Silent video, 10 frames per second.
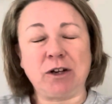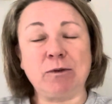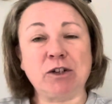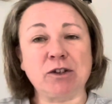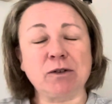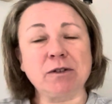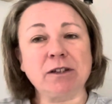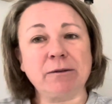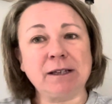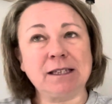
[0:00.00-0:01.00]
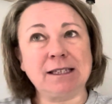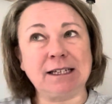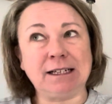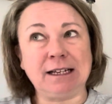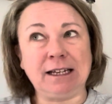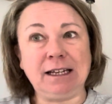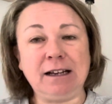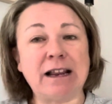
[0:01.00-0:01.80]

which is also in Sydney.